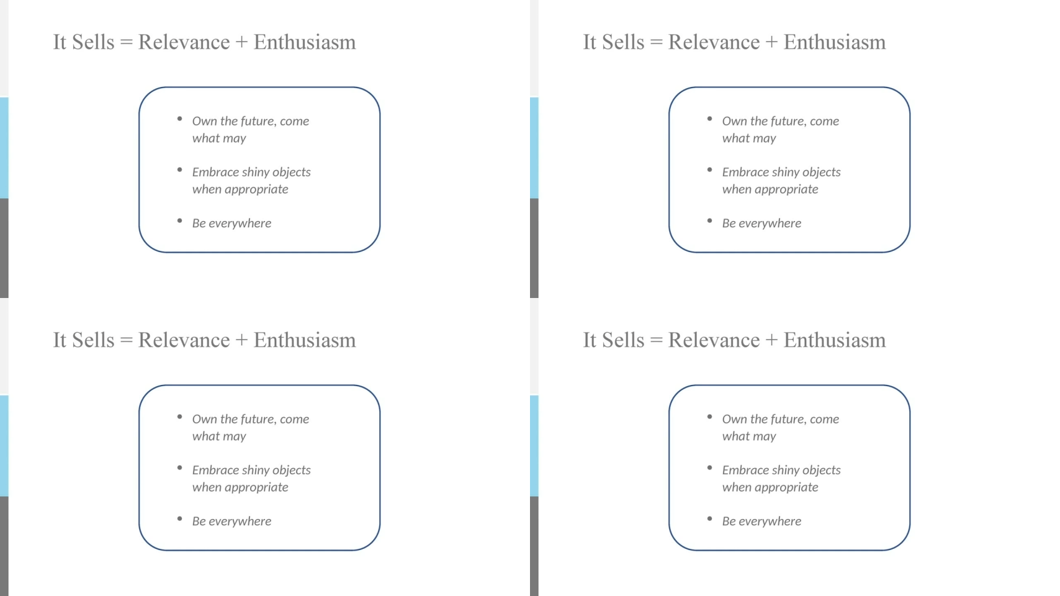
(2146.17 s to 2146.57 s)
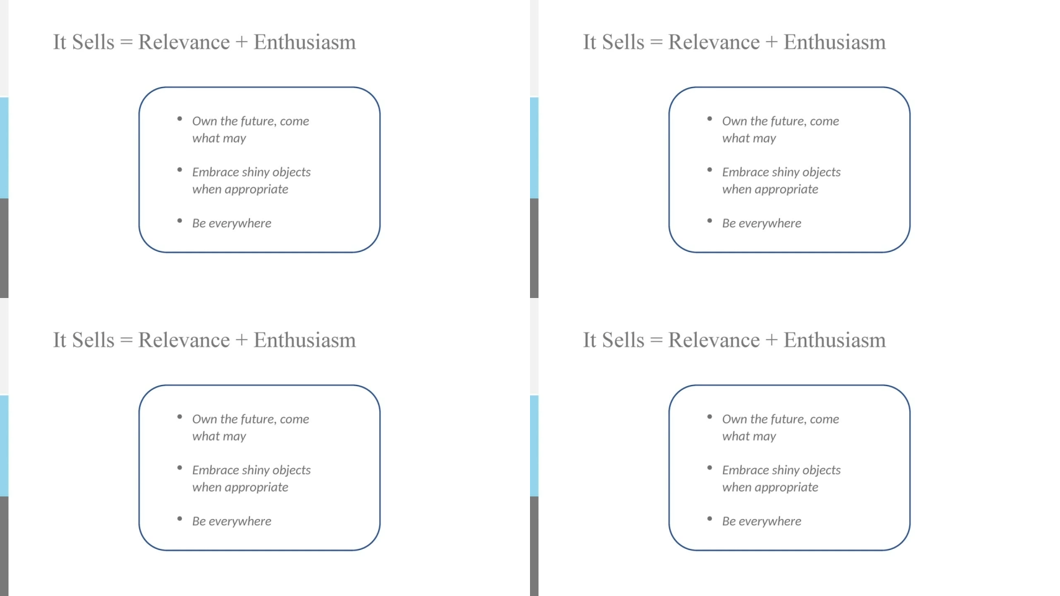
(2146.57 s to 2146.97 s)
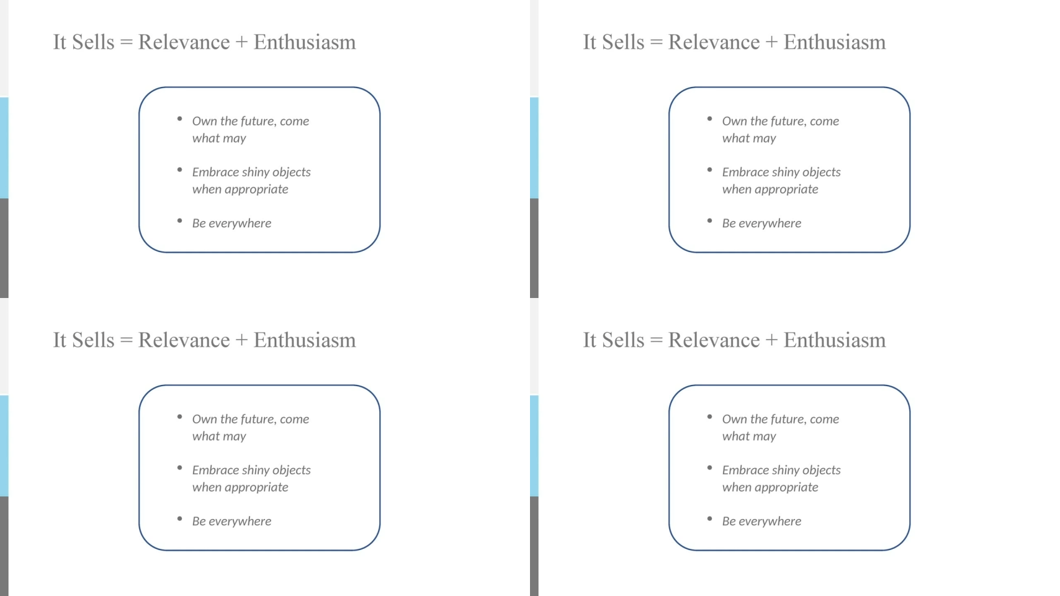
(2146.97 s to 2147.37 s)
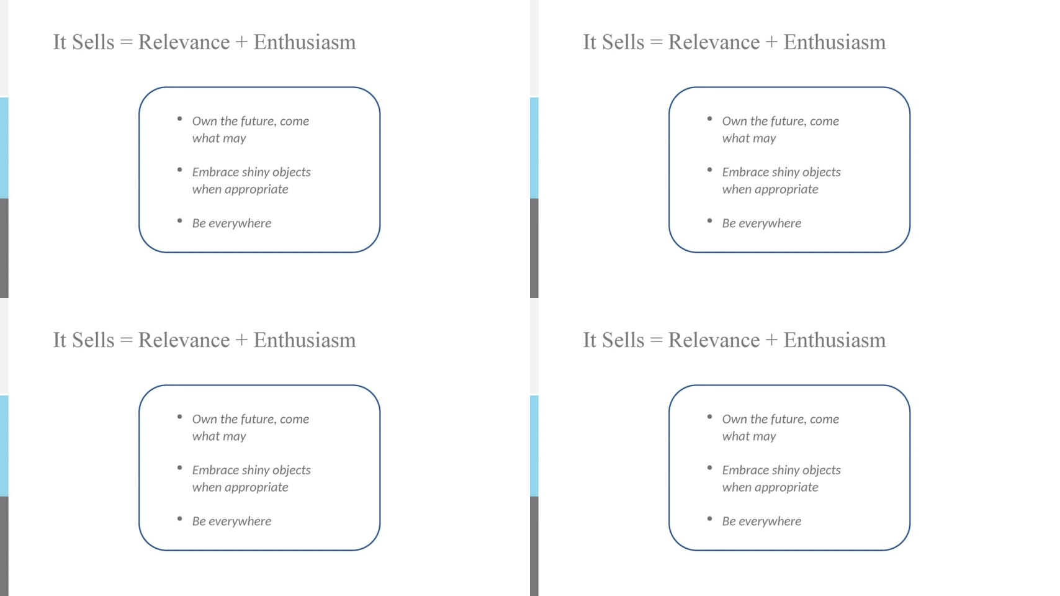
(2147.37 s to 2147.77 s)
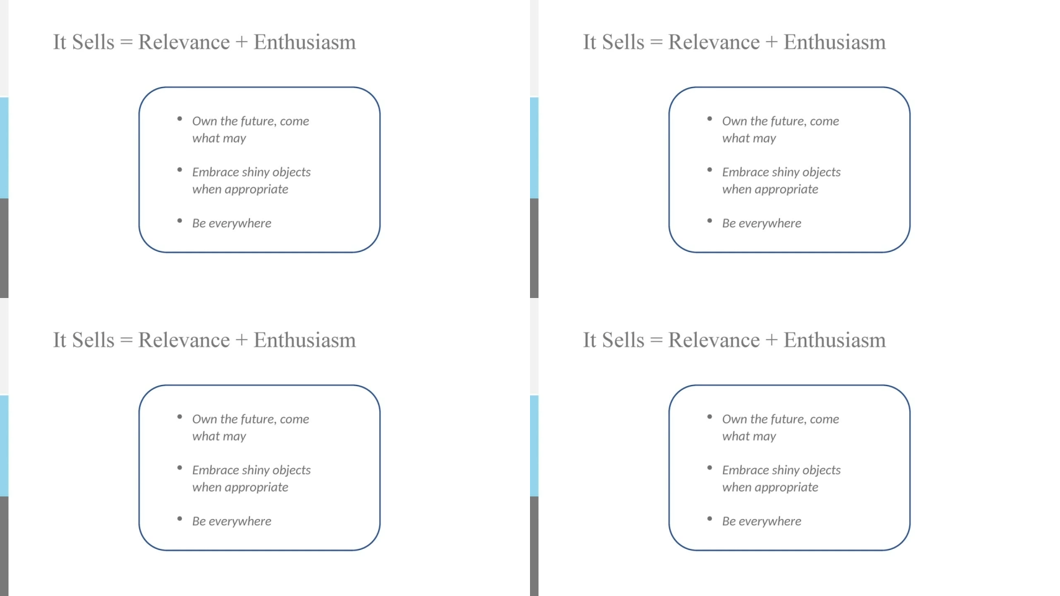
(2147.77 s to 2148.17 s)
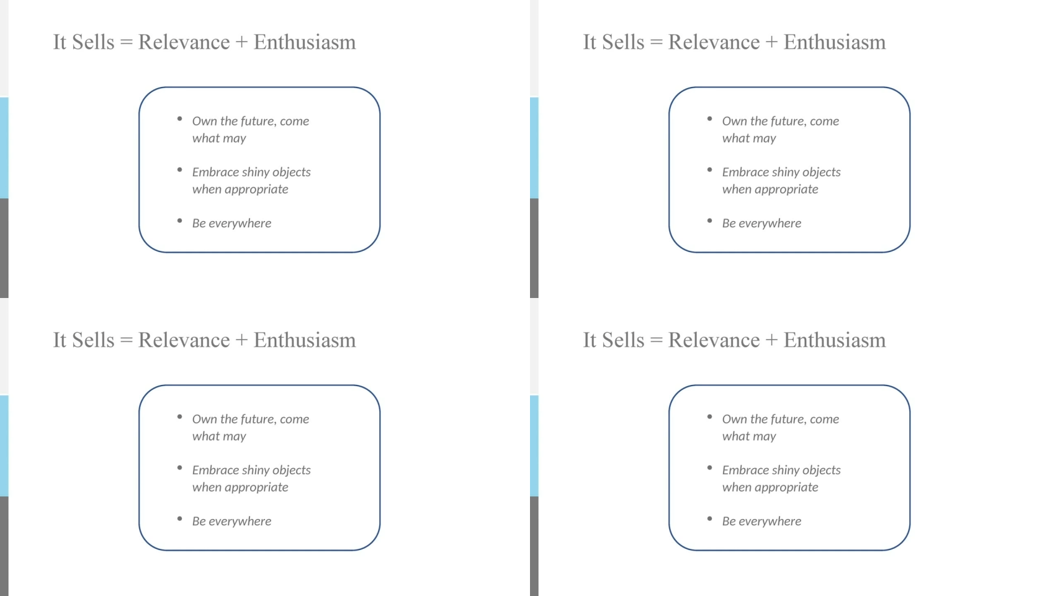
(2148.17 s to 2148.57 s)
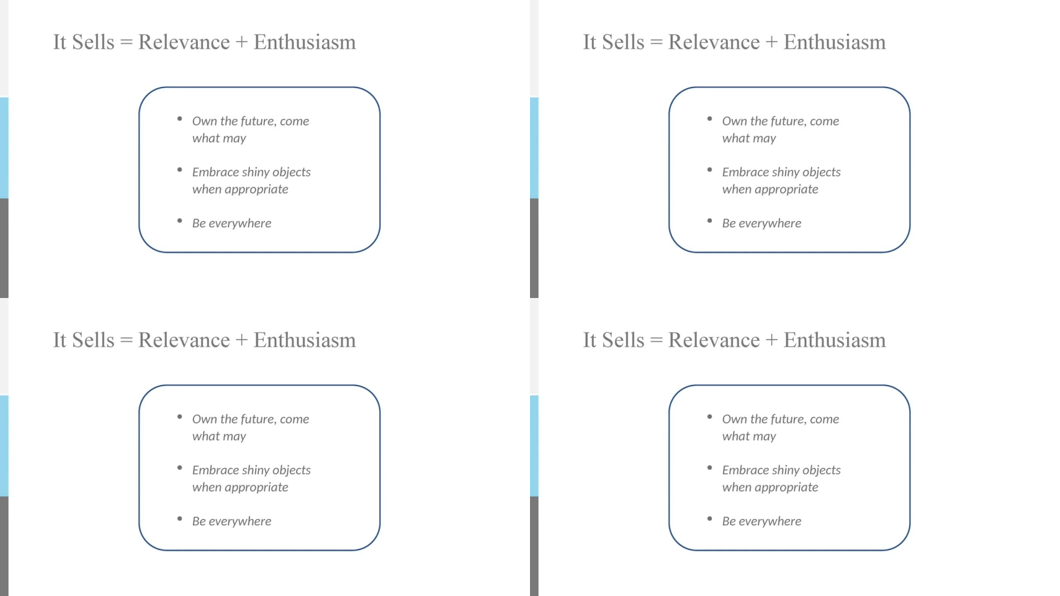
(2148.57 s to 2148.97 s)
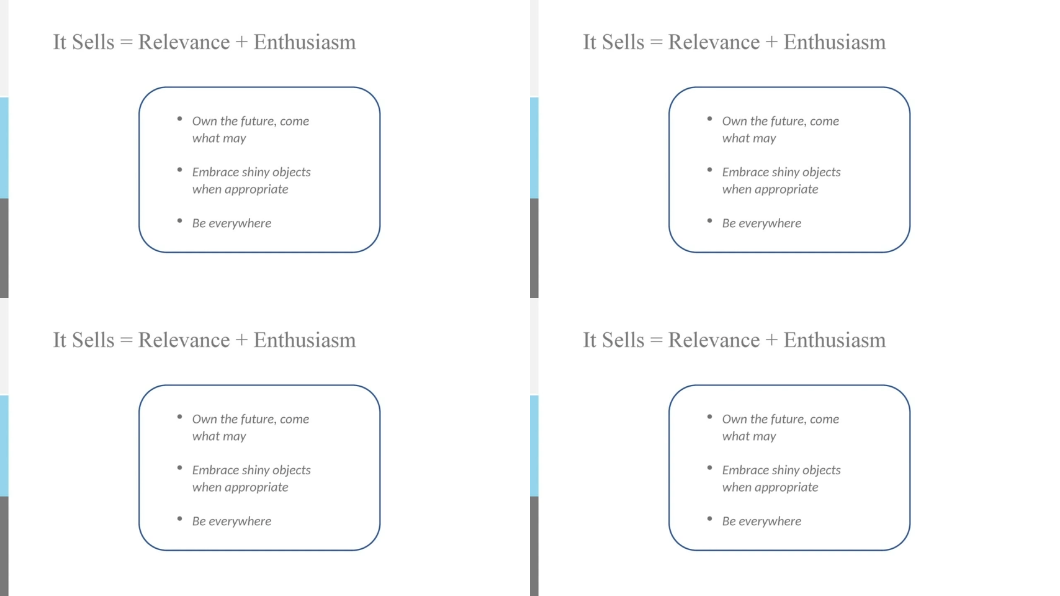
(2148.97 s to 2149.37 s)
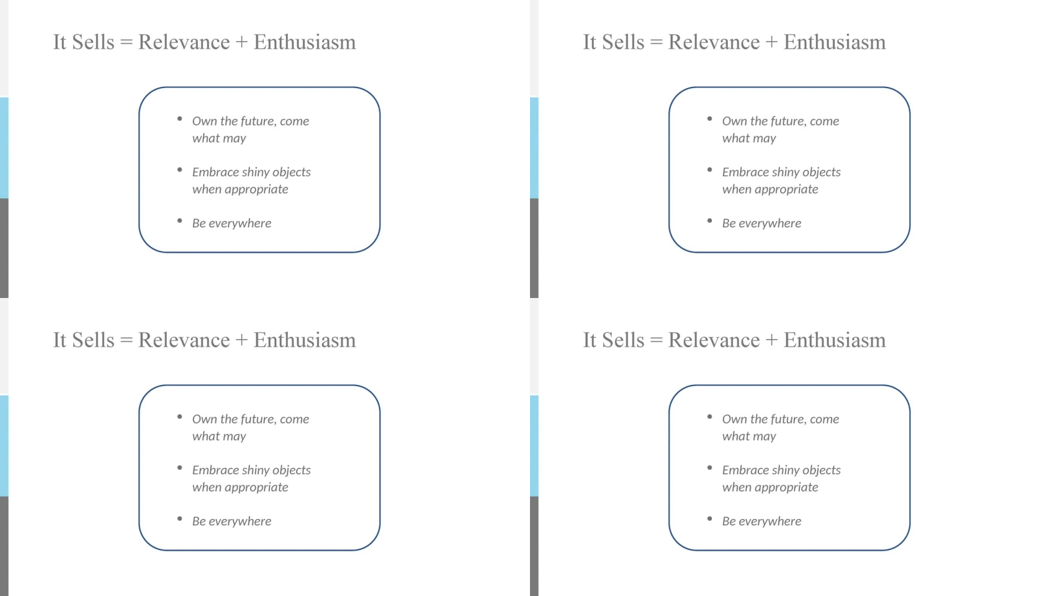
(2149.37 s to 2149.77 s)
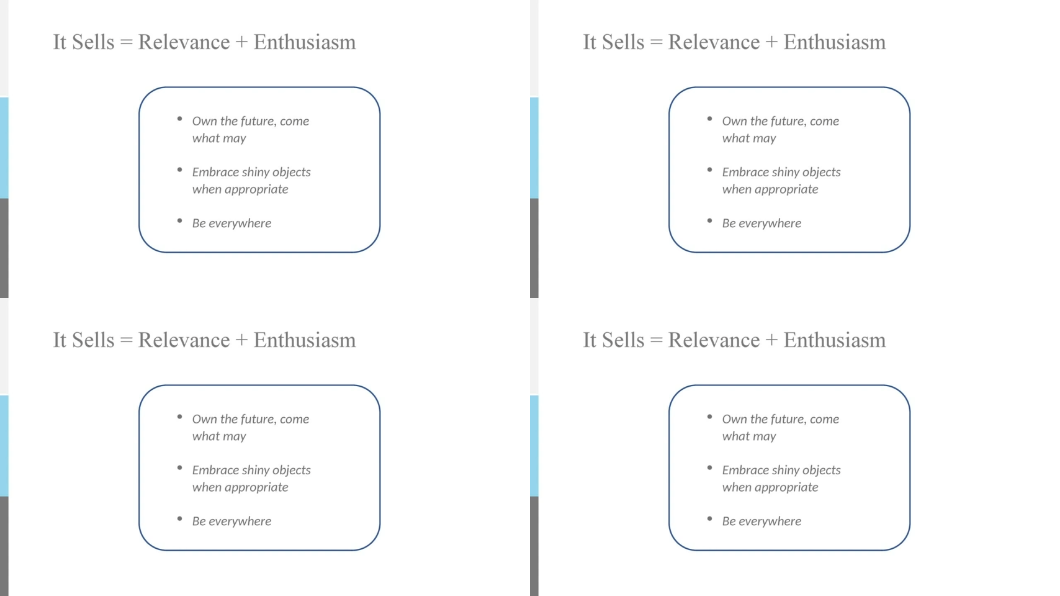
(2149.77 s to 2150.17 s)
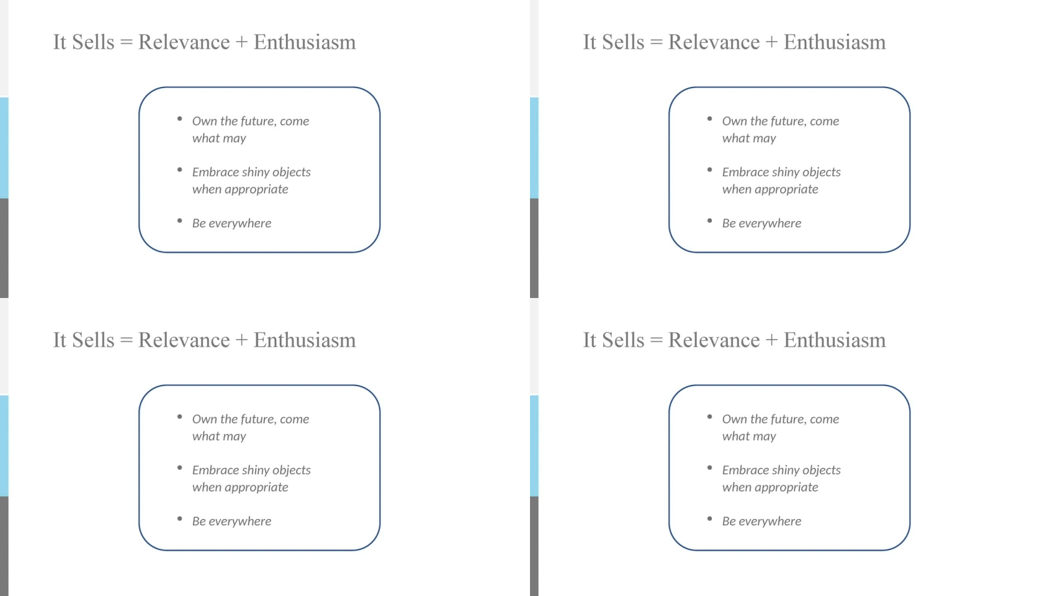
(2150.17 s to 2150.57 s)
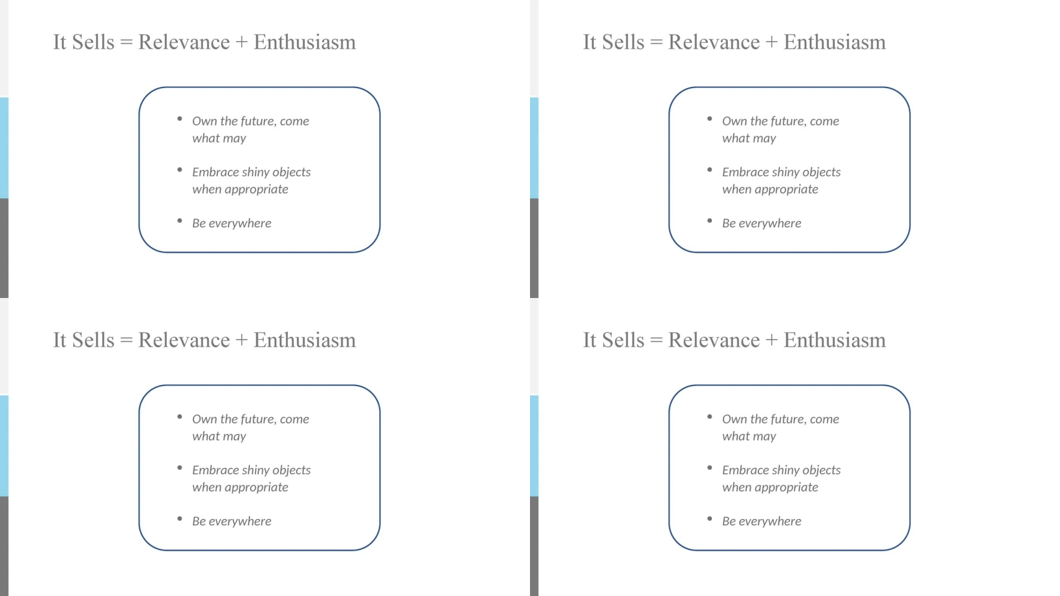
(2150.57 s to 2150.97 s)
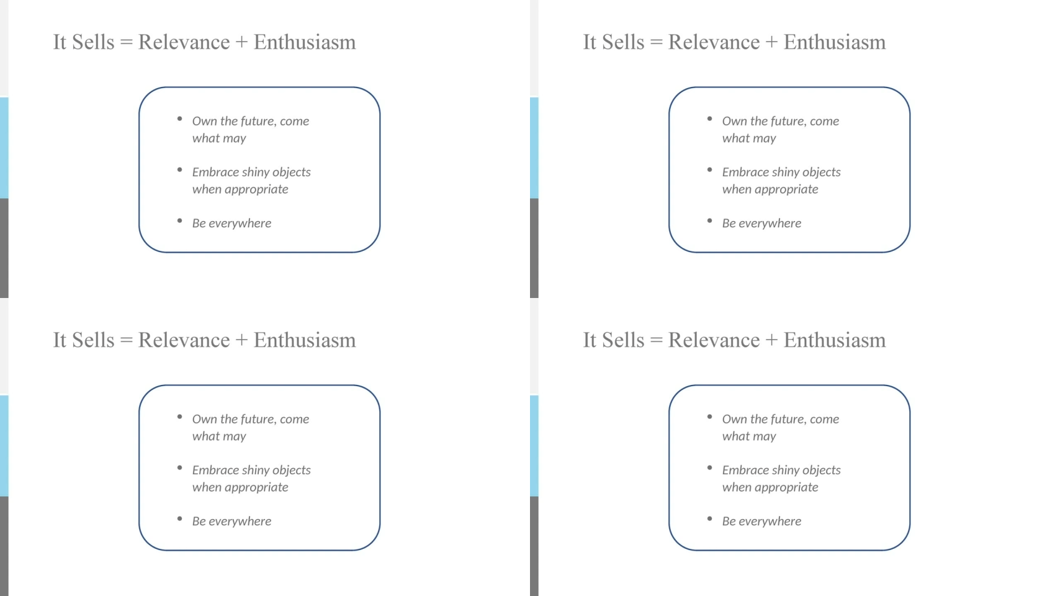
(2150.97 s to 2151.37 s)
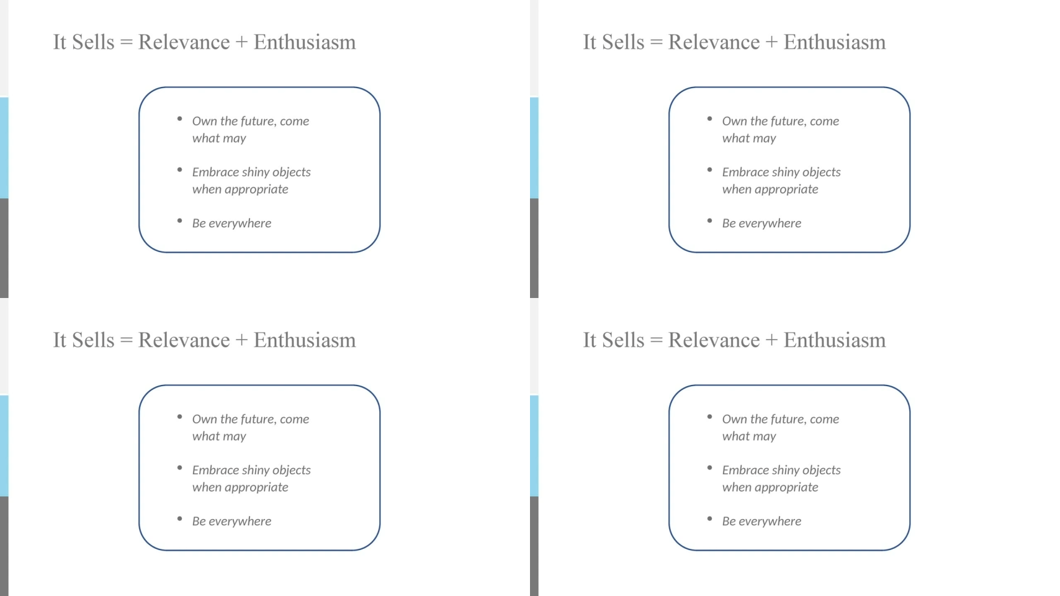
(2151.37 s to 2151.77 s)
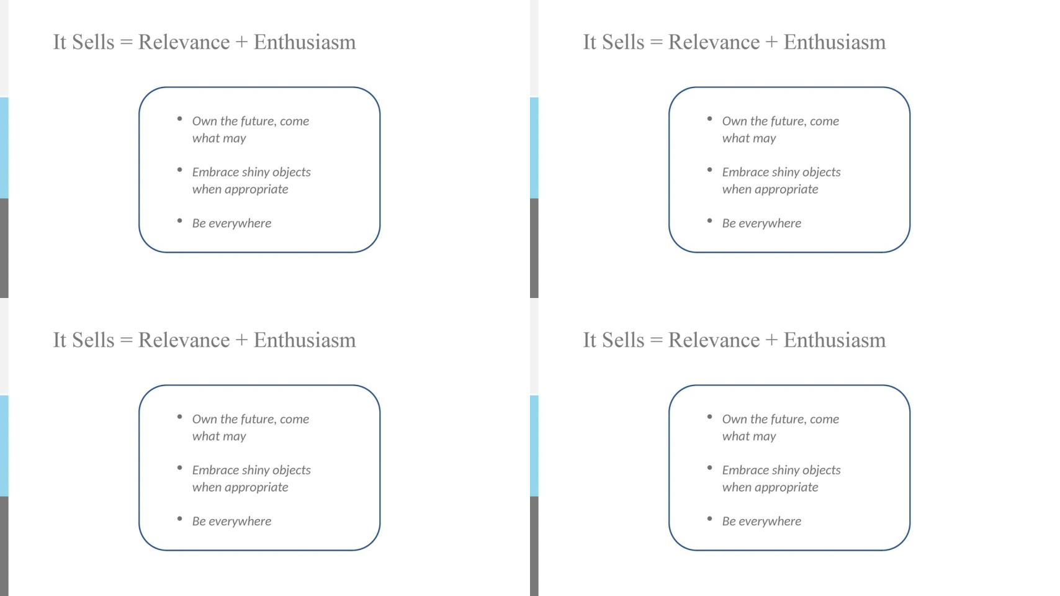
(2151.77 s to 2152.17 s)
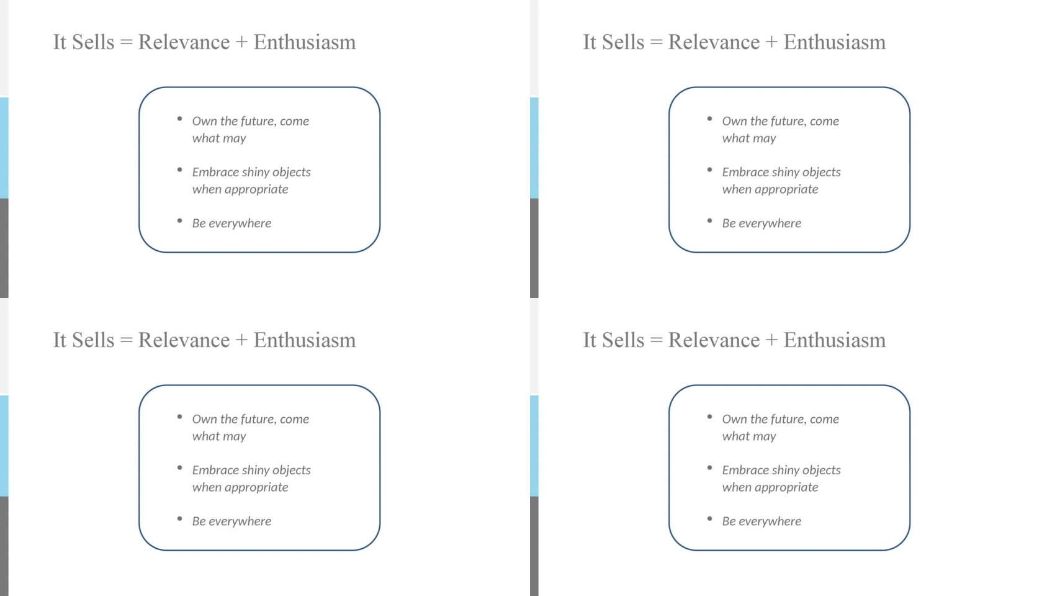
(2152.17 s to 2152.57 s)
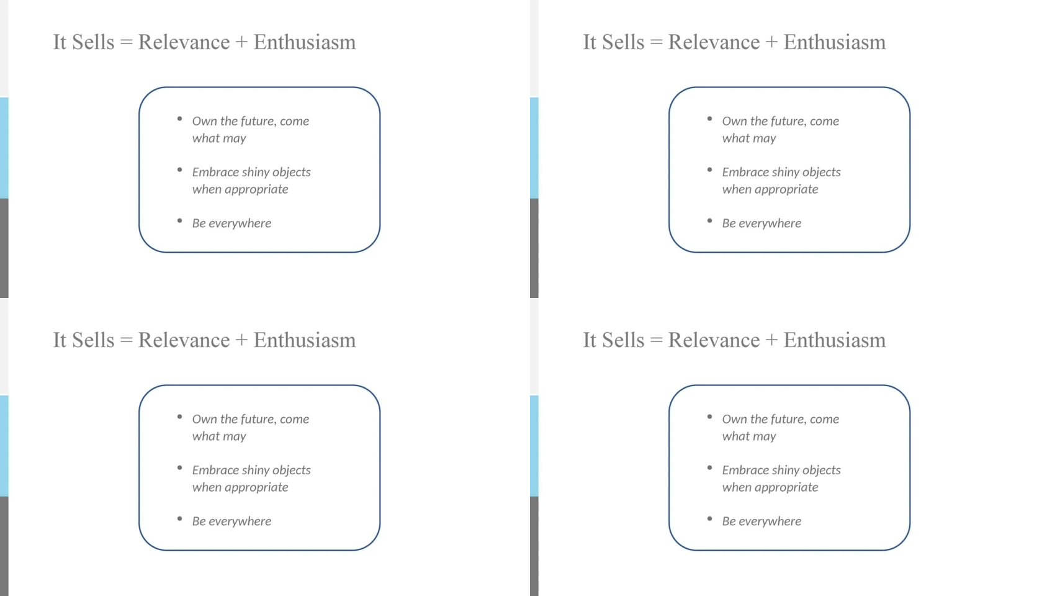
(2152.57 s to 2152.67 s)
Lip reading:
(no speaker visible)